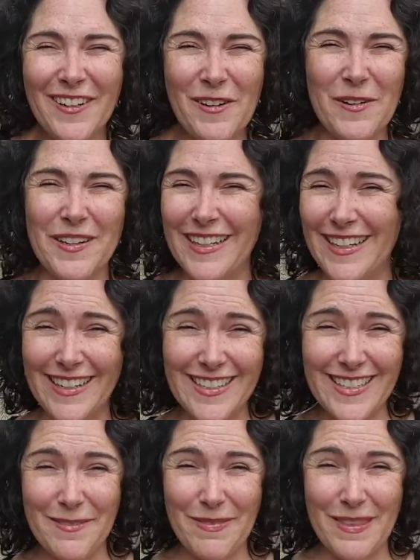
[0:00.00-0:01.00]
or eating
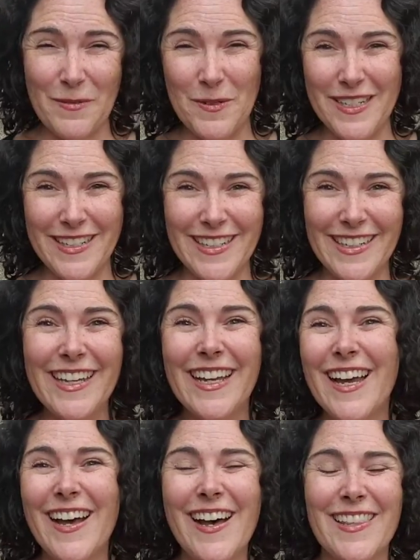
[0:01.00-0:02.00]
something weird
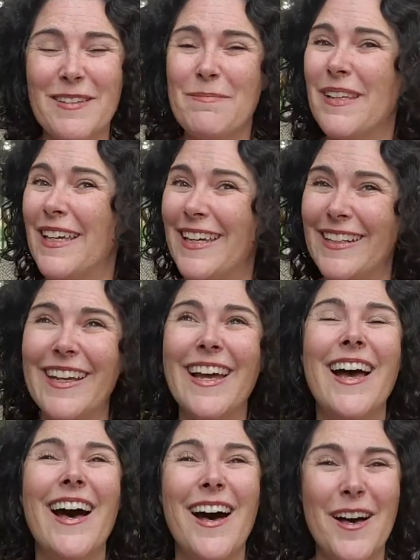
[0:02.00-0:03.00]
on the plane,
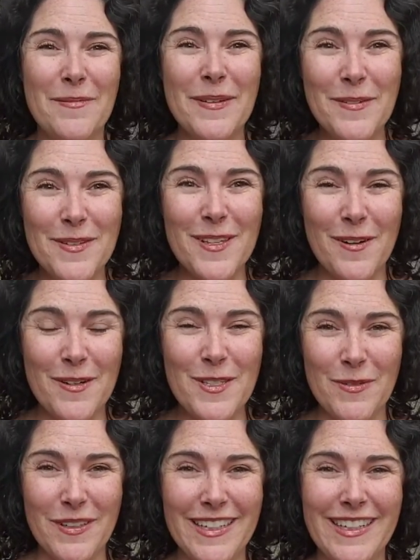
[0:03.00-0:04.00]
it was
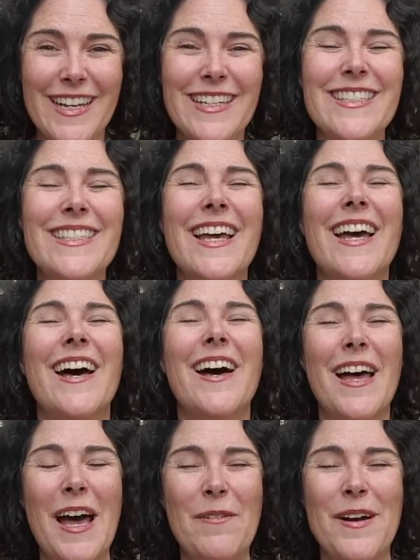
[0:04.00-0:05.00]
always really nice.
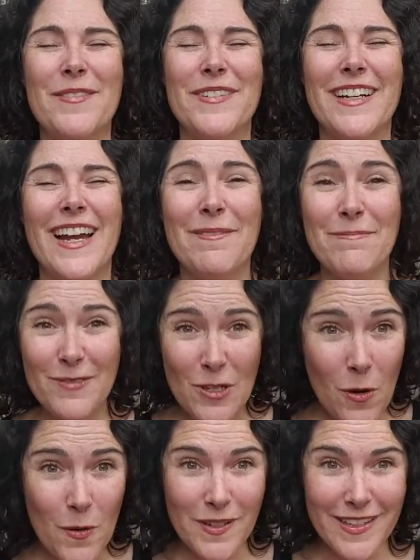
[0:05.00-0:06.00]
However, I'm
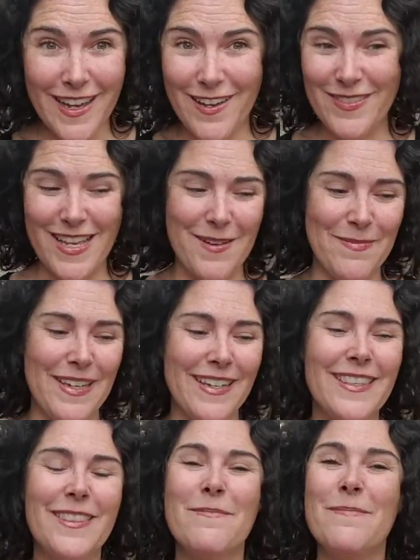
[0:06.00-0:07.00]
totally off topic.
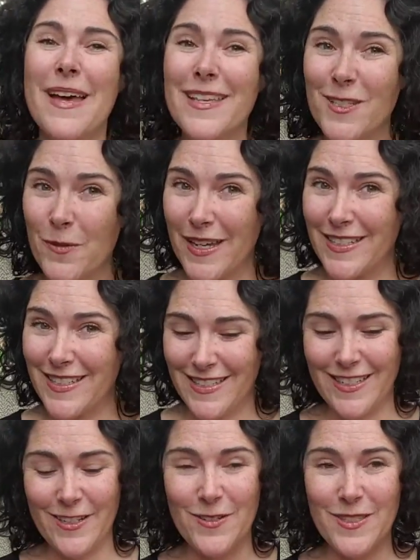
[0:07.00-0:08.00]
The best way
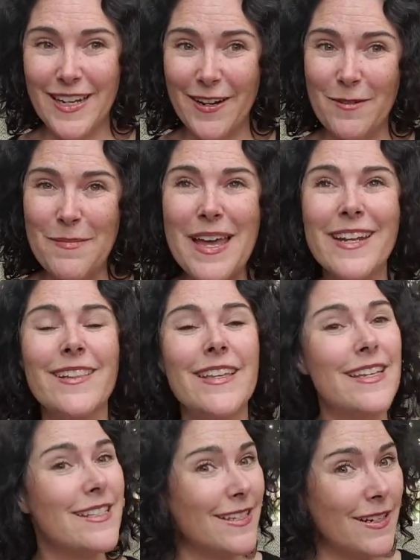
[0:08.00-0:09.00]
to use it
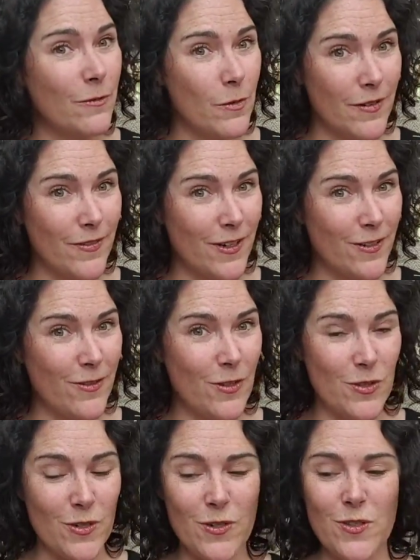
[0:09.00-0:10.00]
aromatically is in one of our
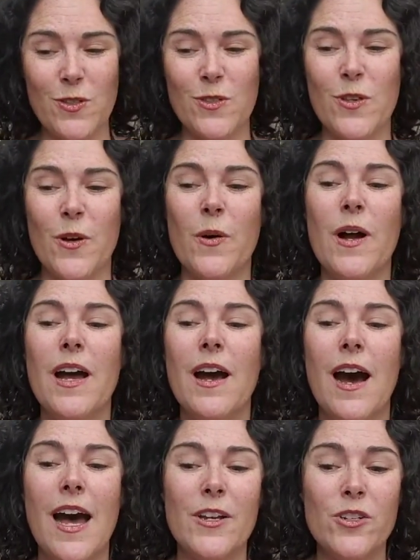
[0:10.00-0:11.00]
diffusers. So
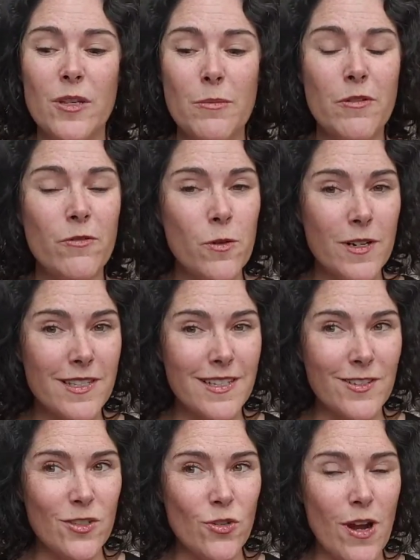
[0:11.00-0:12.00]
I usually put 4 to
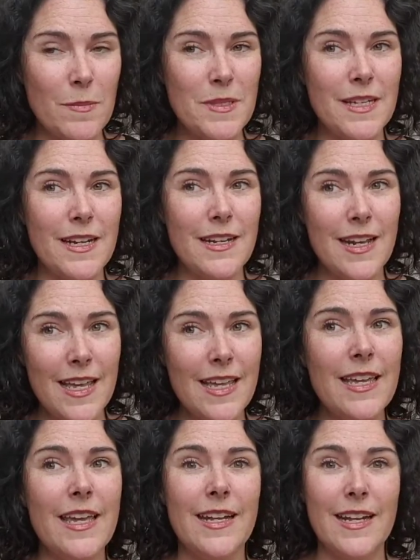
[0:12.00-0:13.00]
6 drops in at
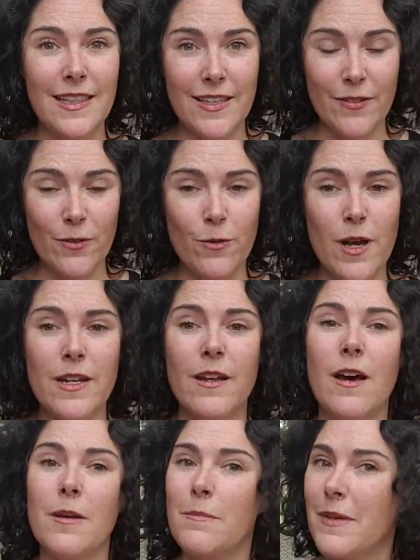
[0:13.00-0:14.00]
night, and I leave it run
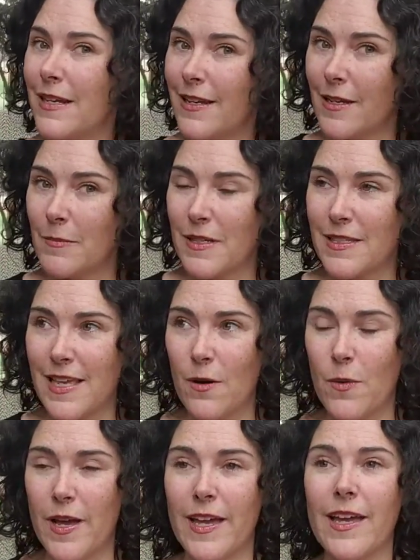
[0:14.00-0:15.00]
on medium, because that
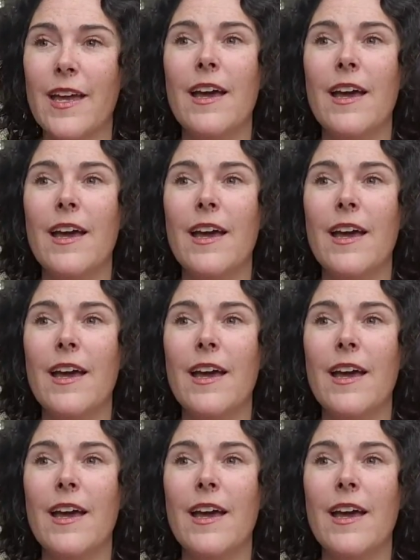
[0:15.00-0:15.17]
way